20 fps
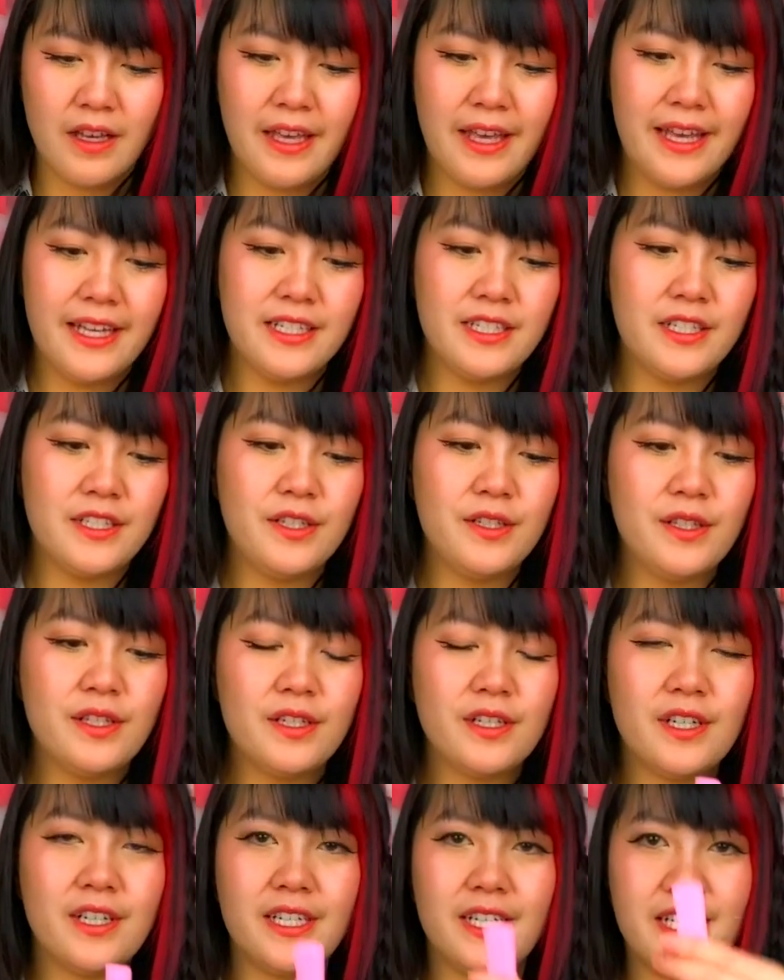And to do
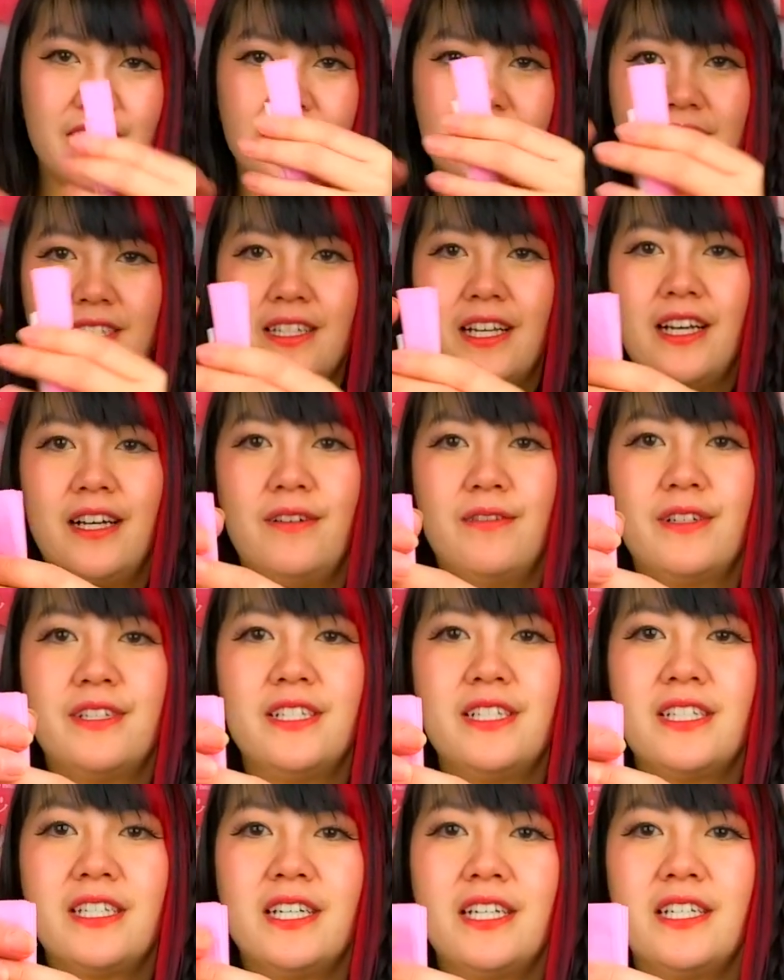the carnation style, we're
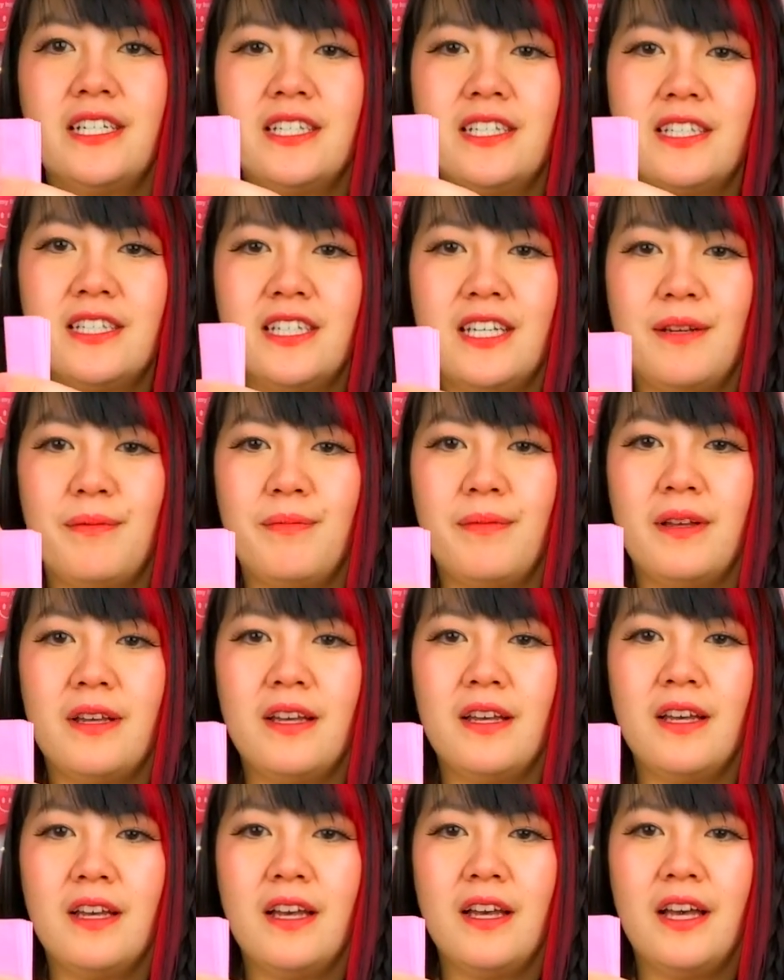just gonna snip
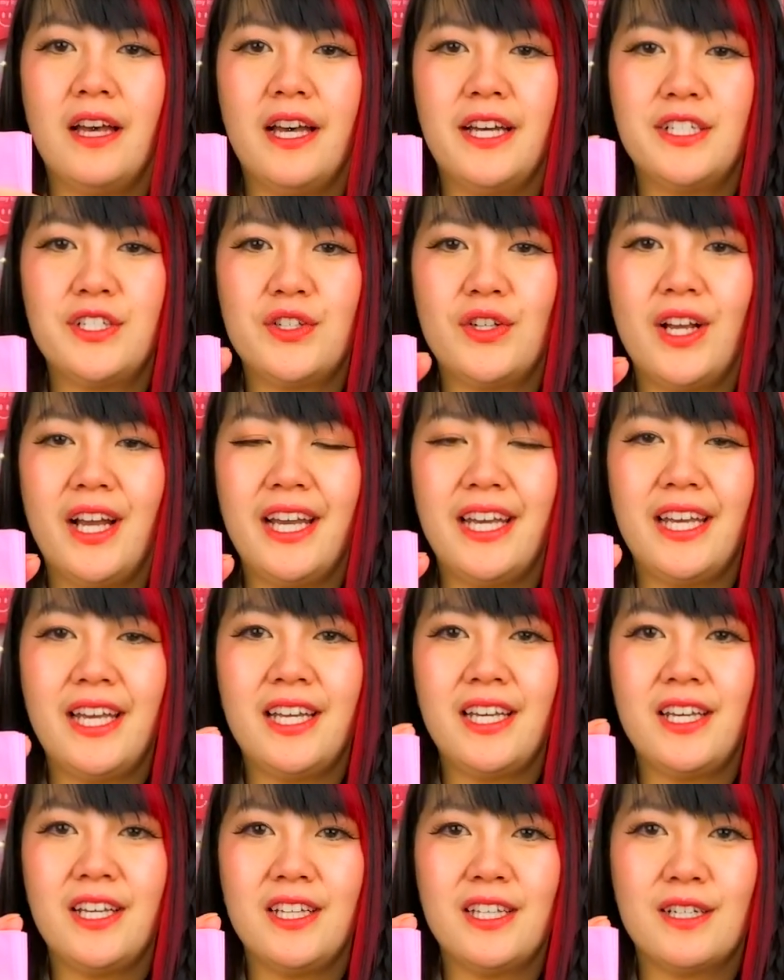a
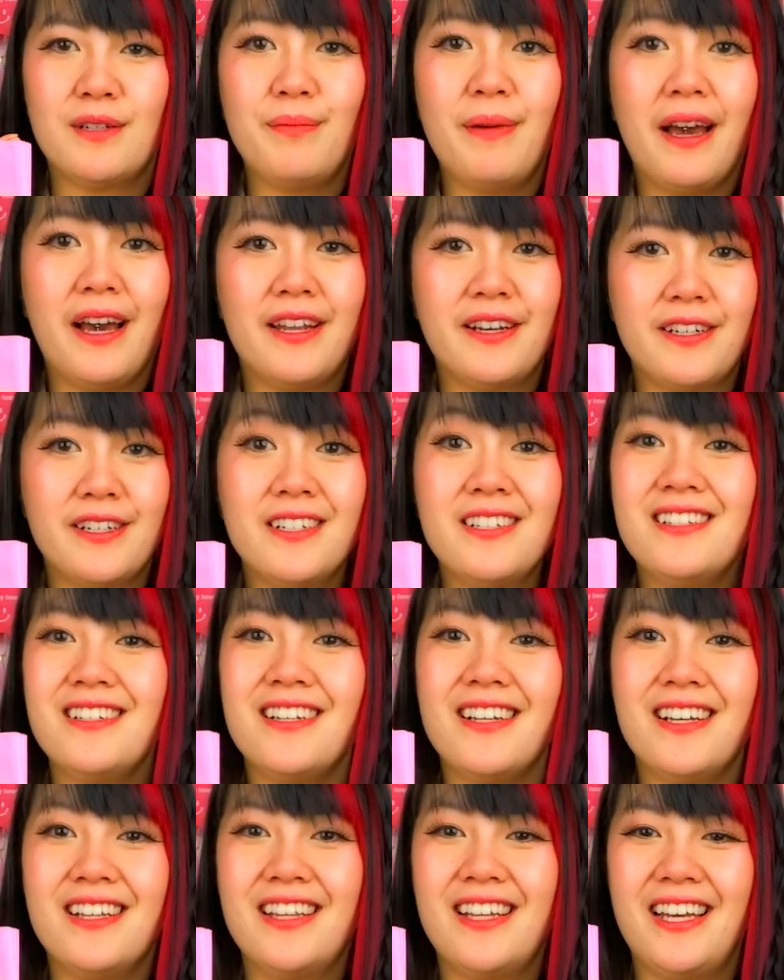triangular pattern
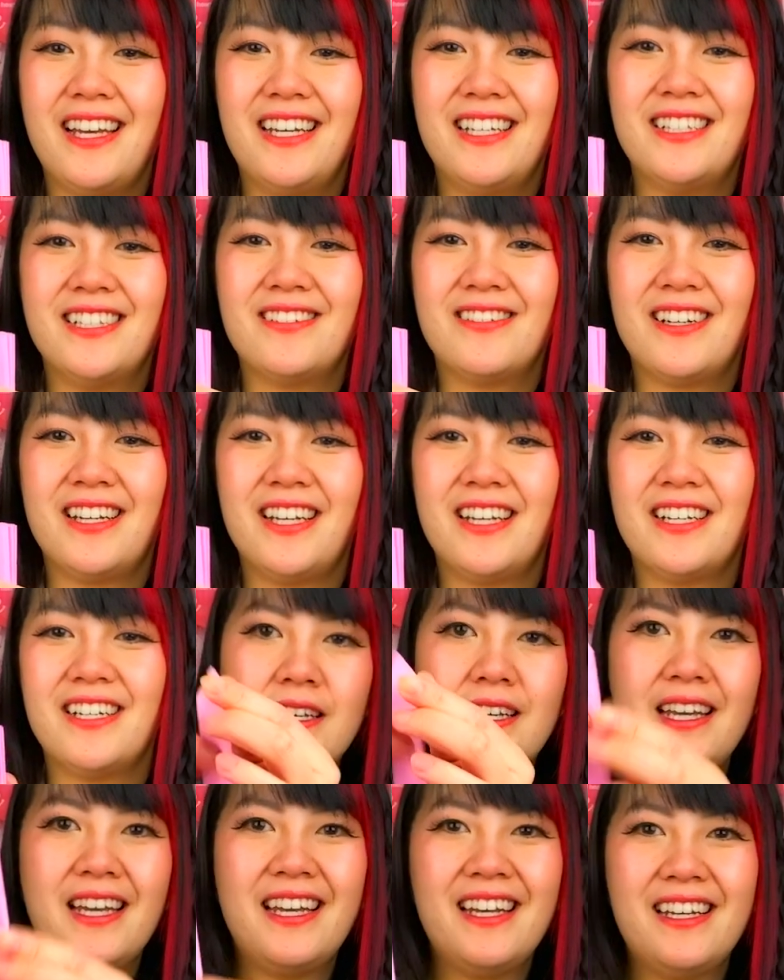on the ends right here,
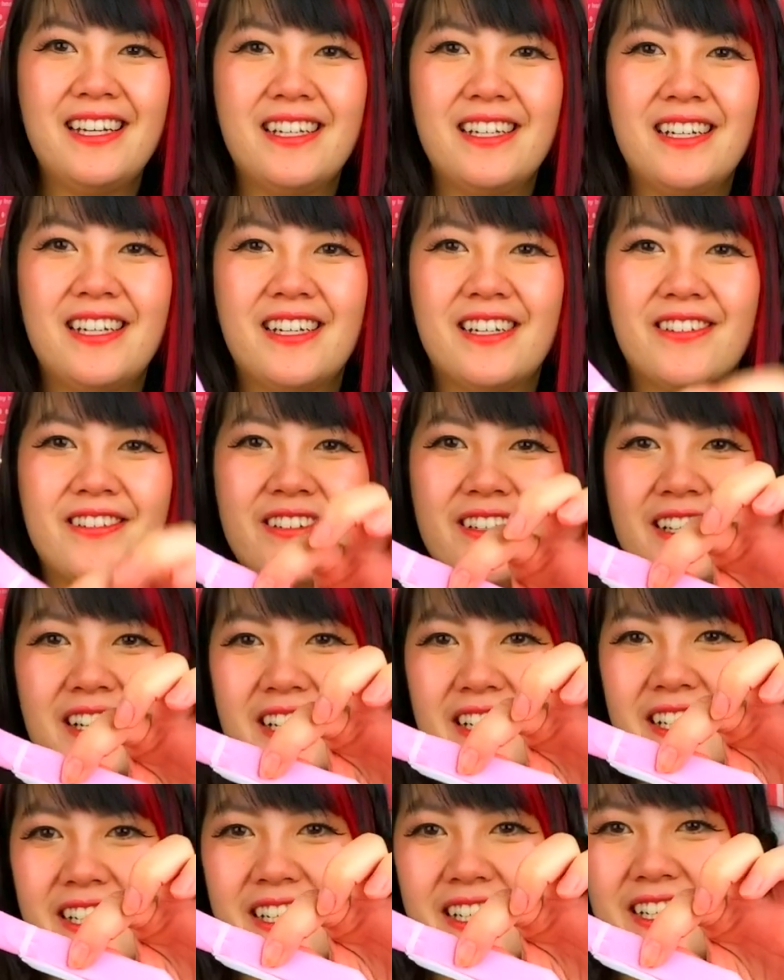okay? And here we
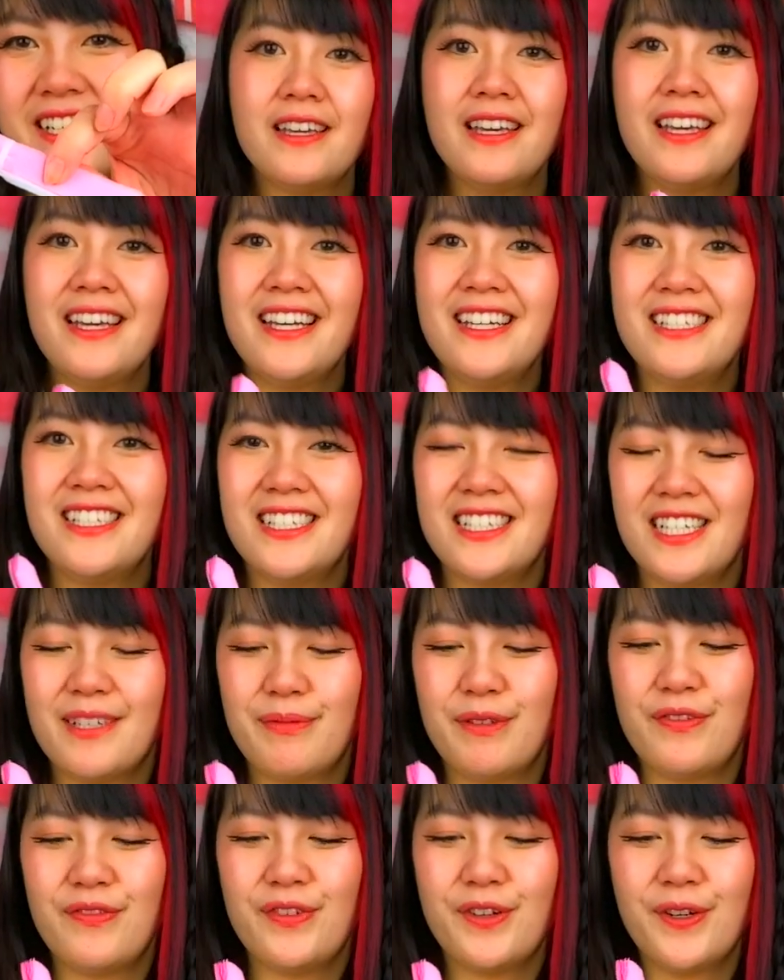are. Okay, and just
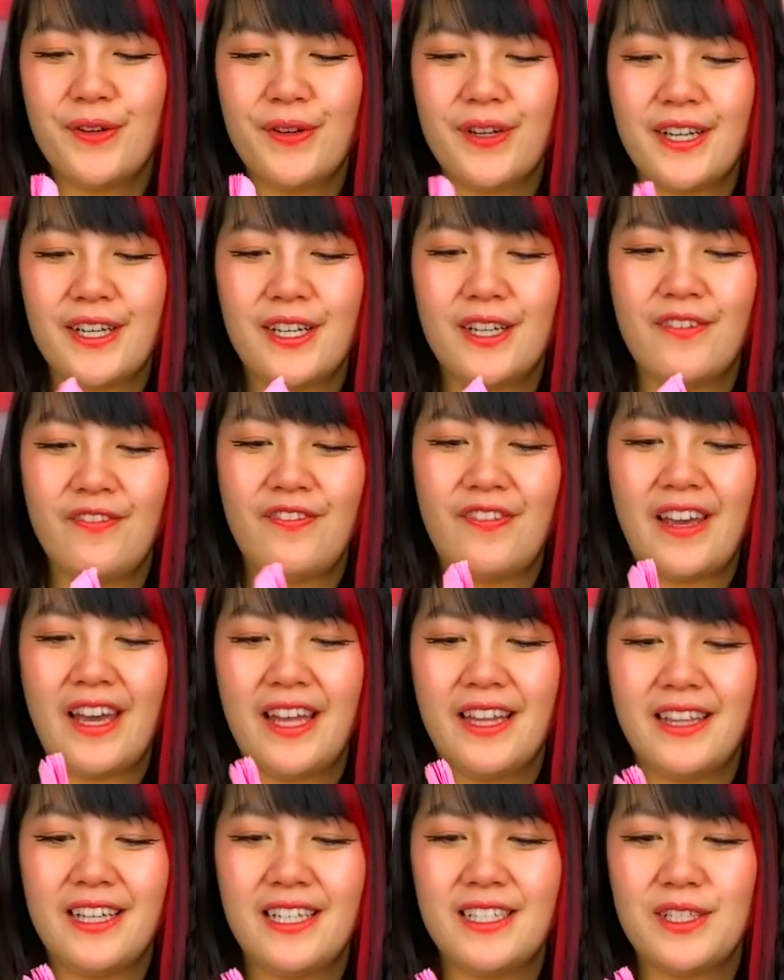like before, we're gonna
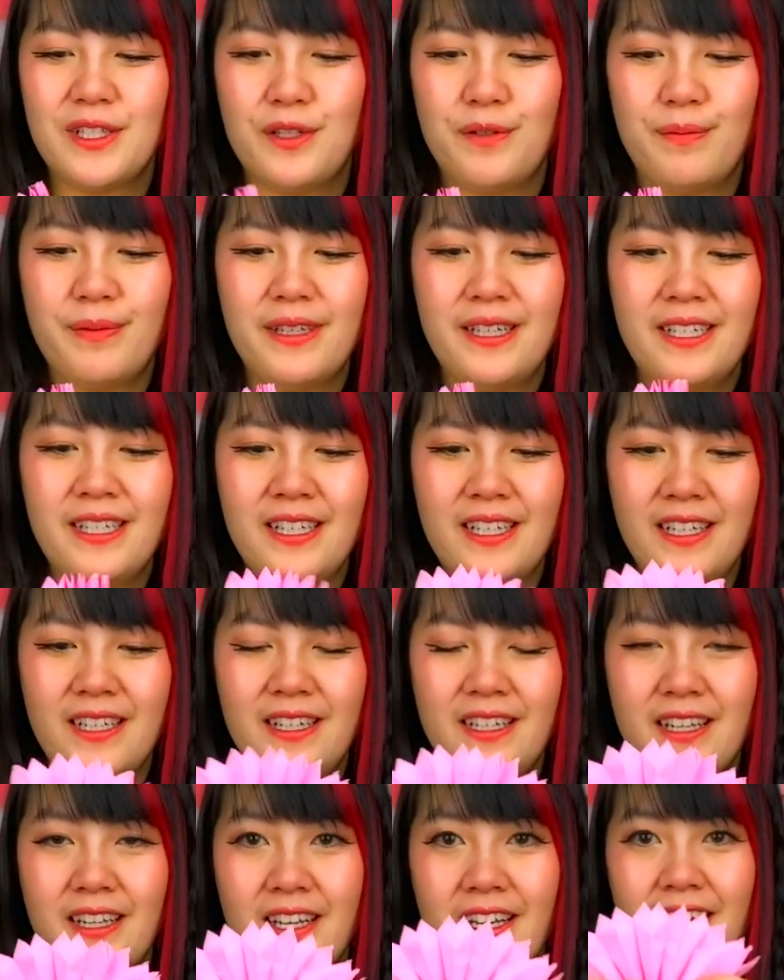fan these open.
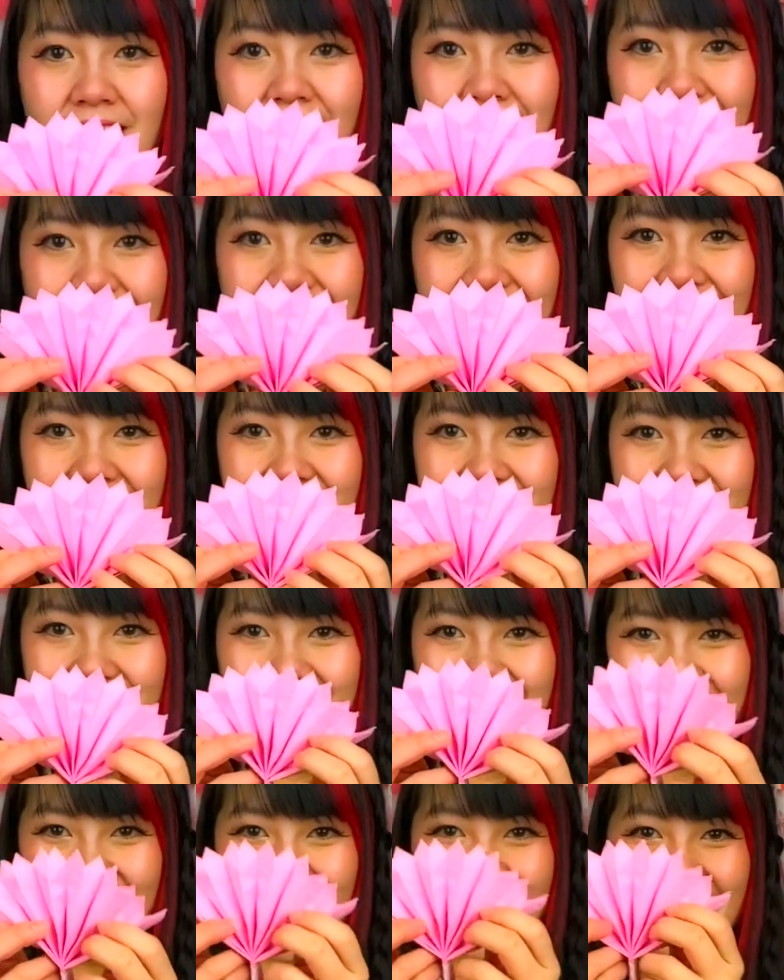
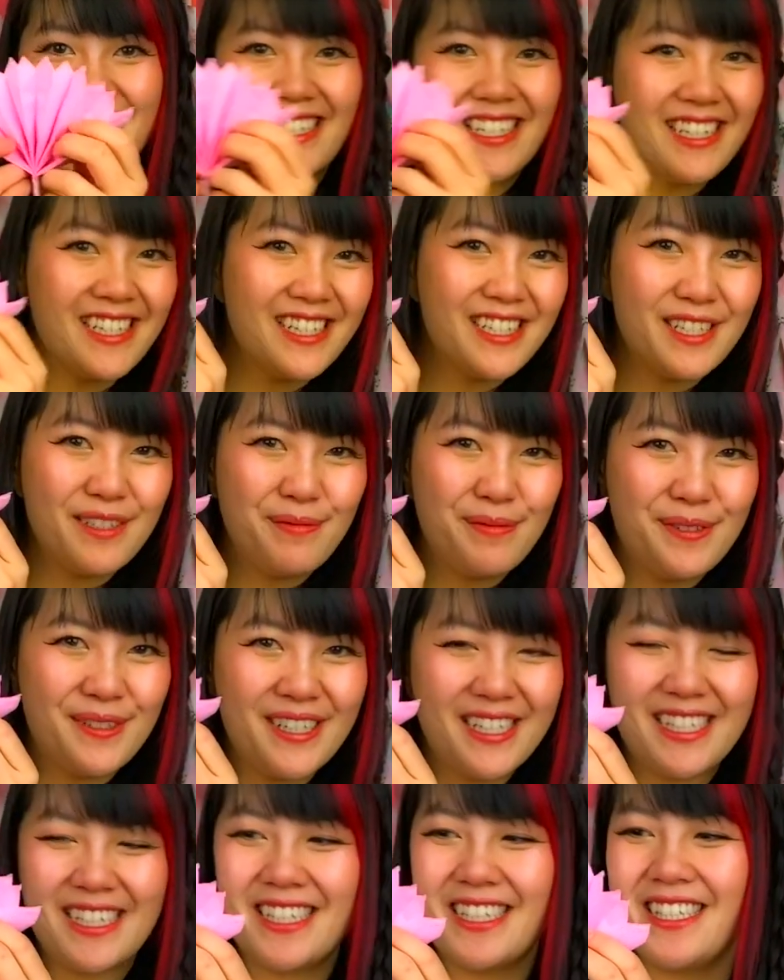Look, you can already see the little
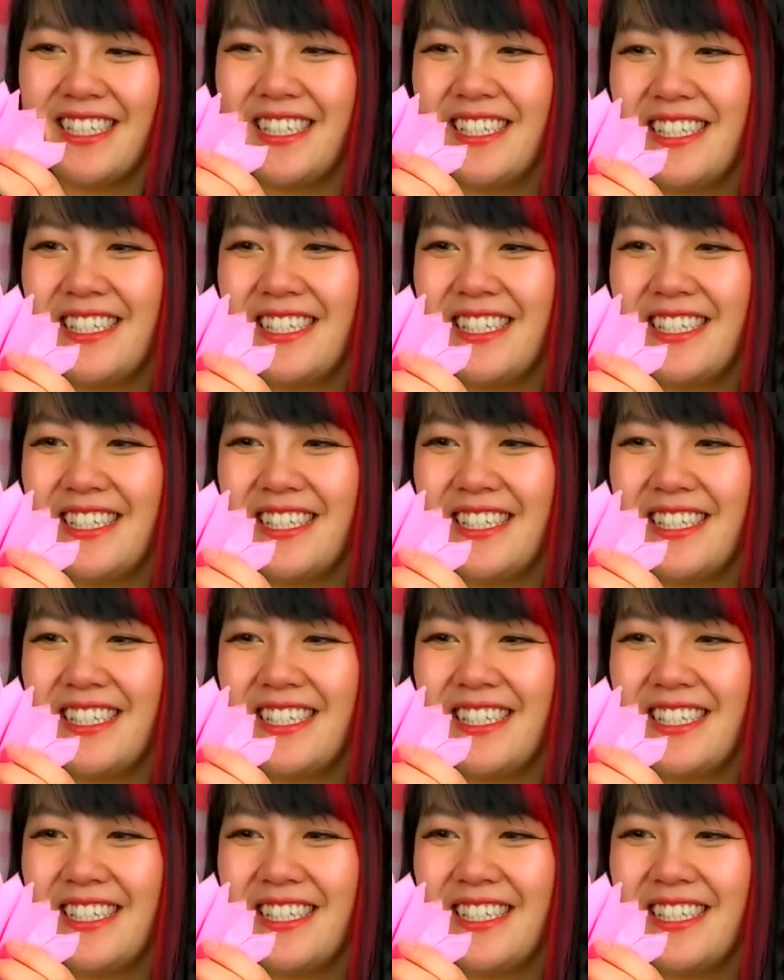points.